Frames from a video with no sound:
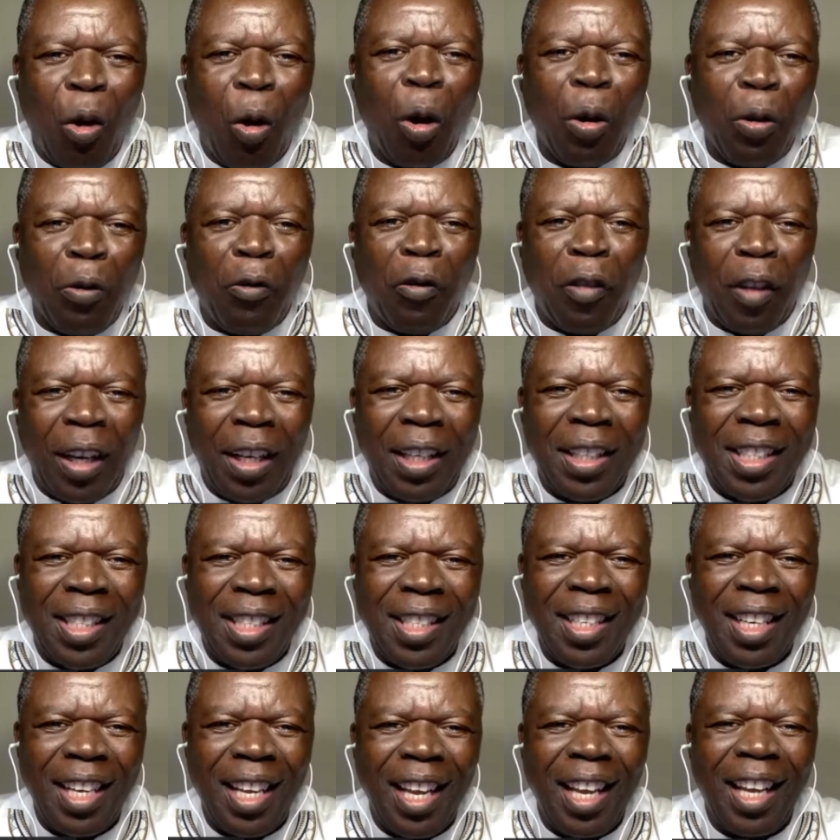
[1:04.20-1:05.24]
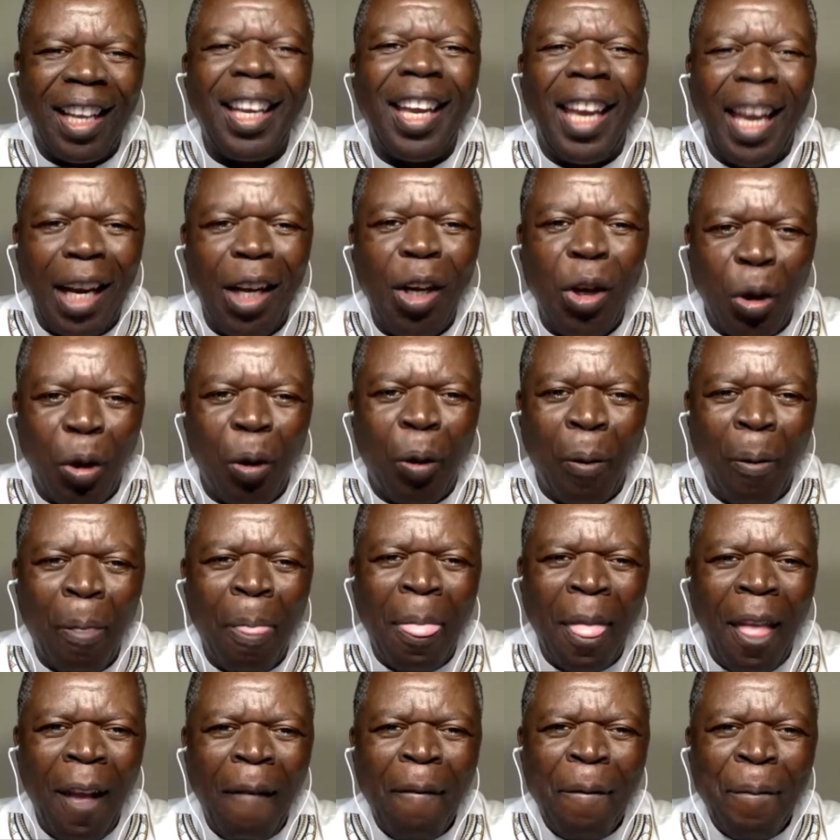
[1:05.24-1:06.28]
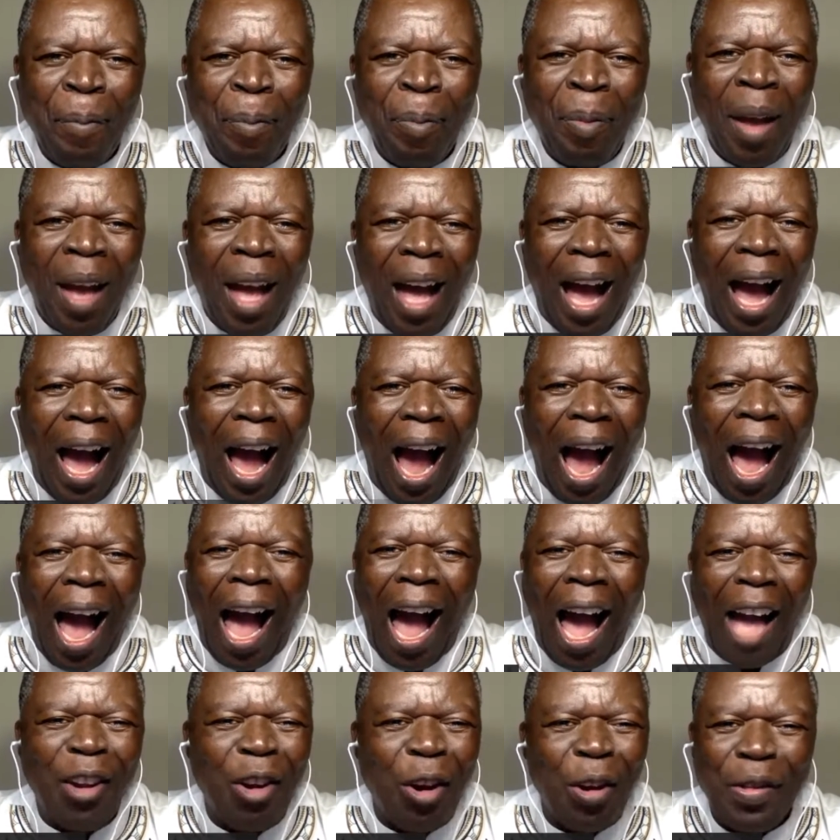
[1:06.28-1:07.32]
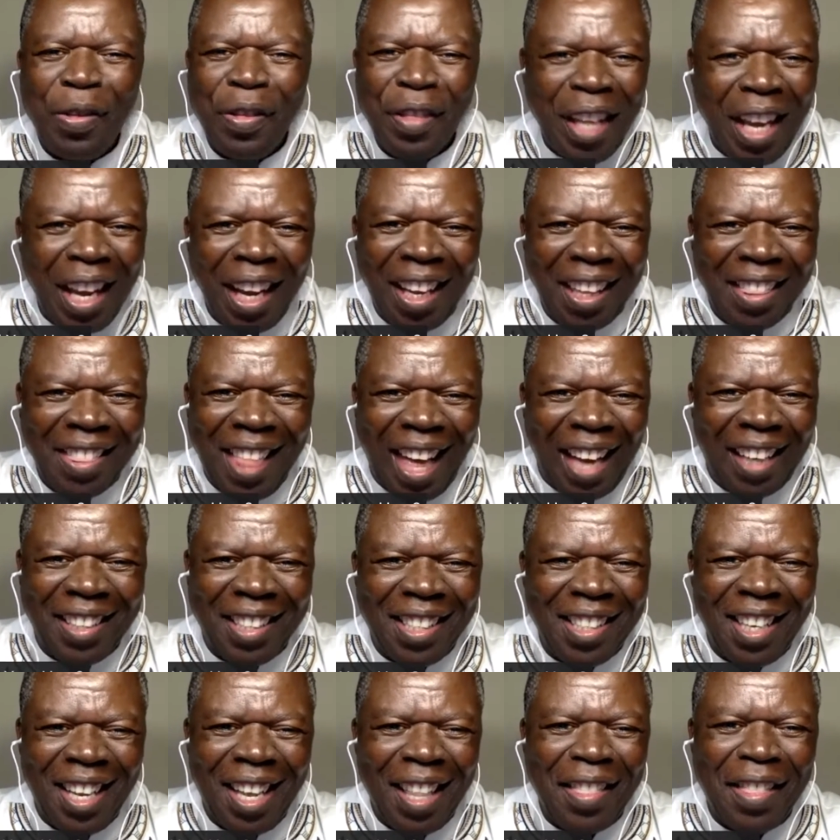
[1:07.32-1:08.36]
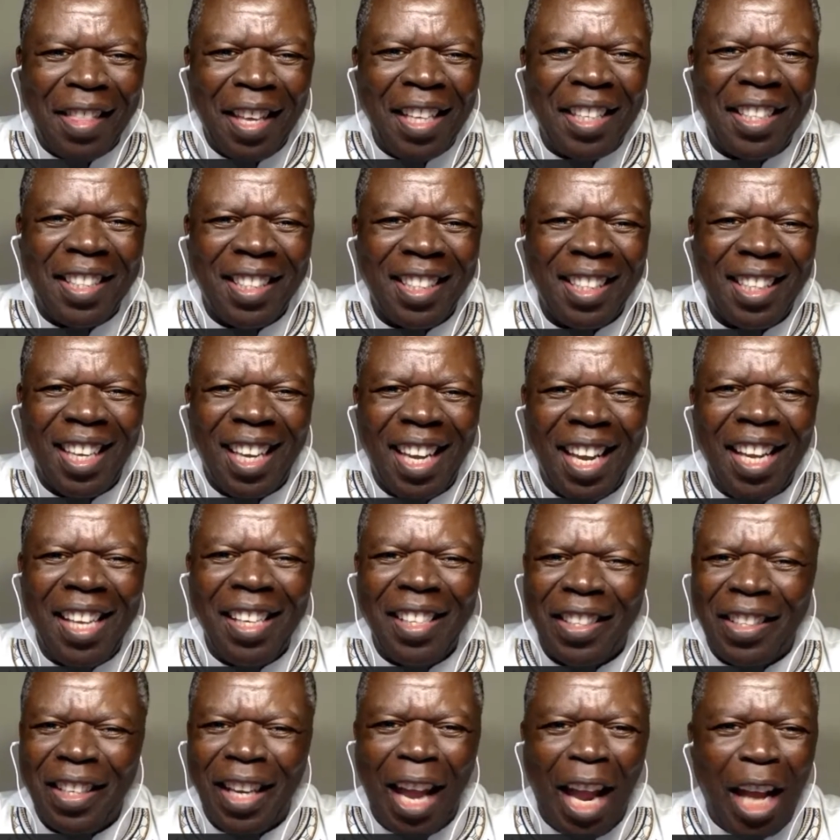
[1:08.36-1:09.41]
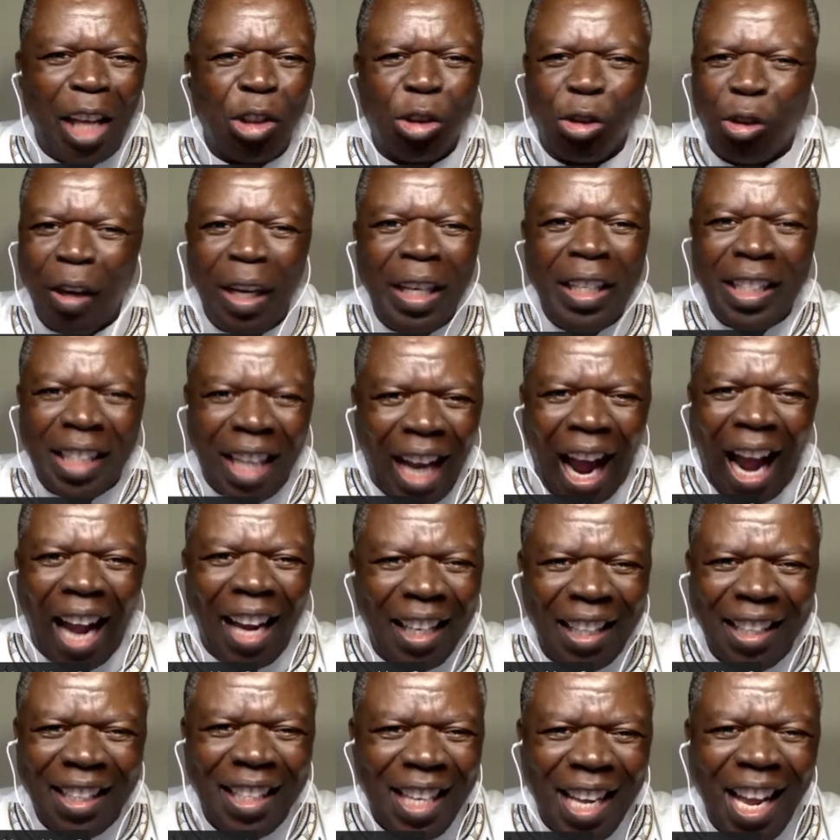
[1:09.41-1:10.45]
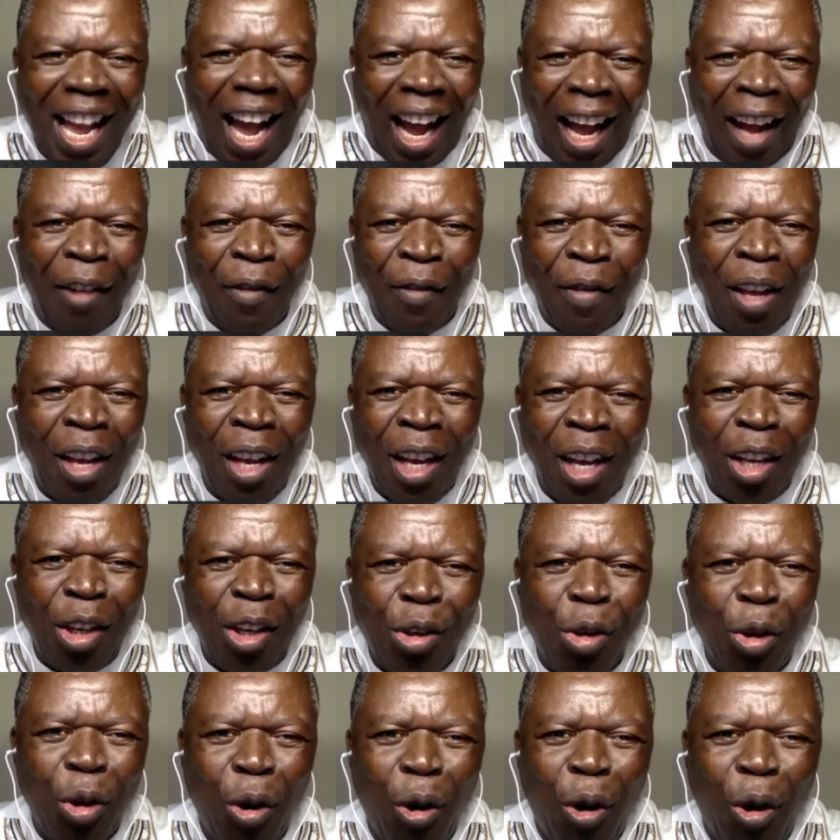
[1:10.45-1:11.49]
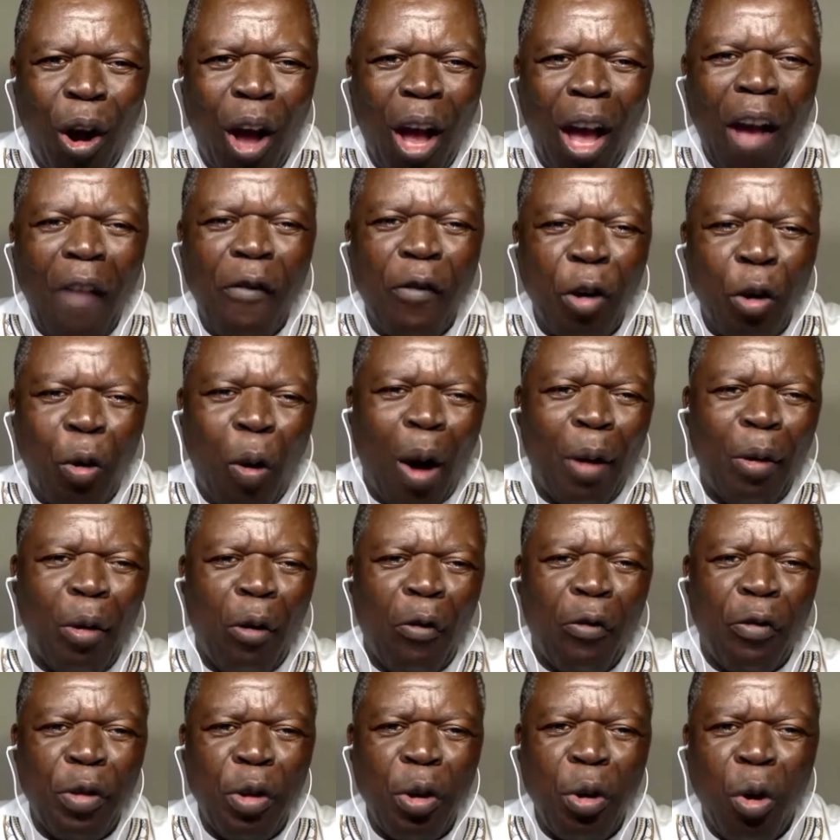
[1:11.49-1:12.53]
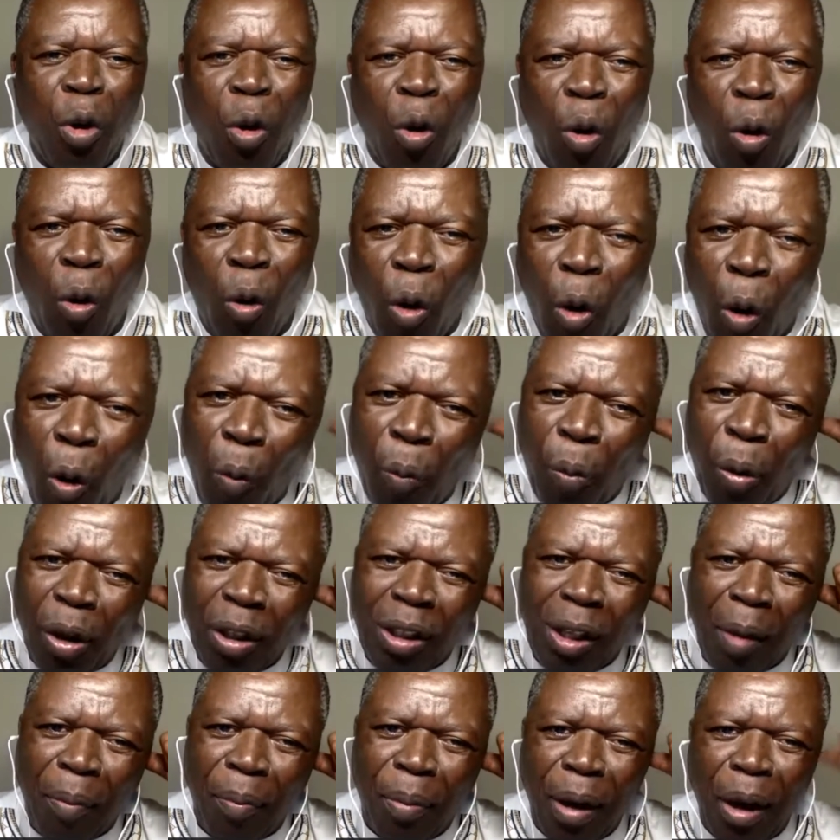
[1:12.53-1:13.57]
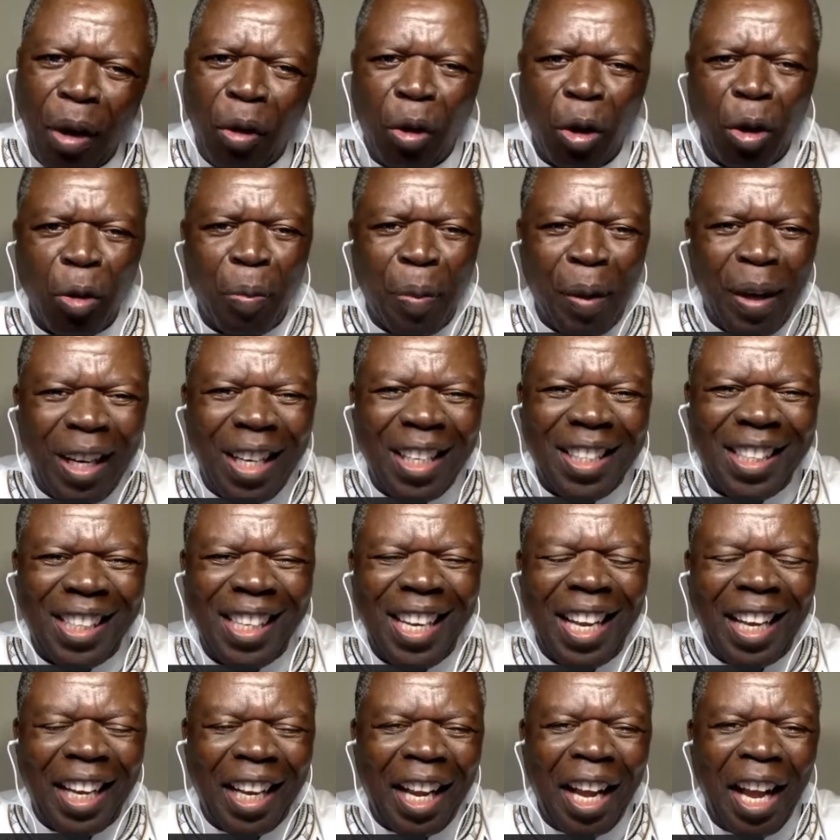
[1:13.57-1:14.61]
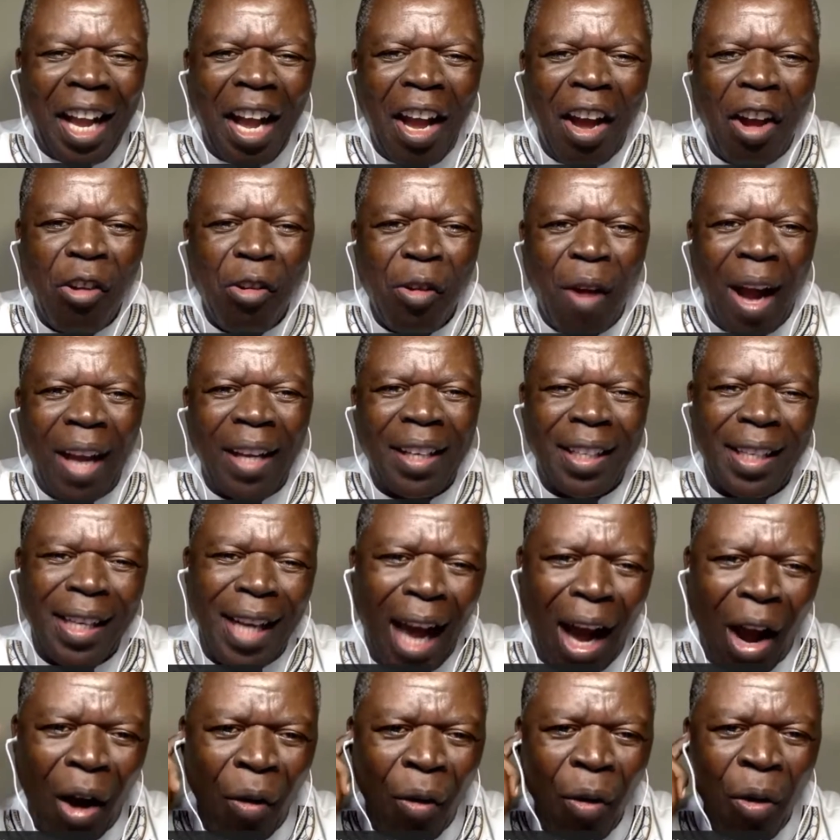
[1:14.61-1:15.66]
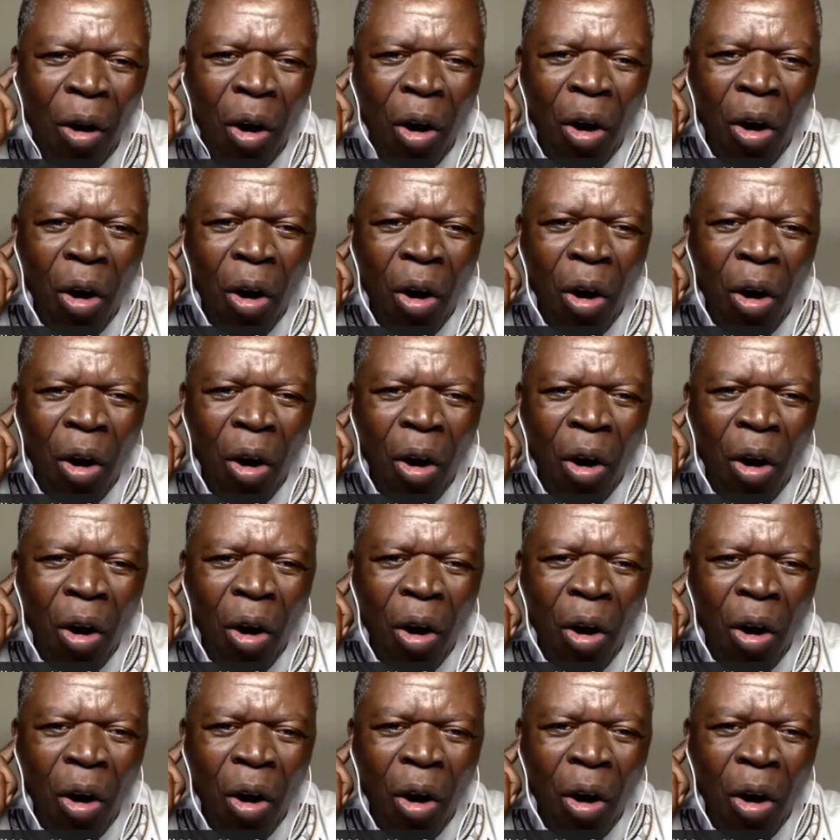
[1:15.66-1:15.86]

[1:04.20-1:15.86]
conflict kill you. I don't think that this is a strange idea to every one of you who possibly could be listening right now.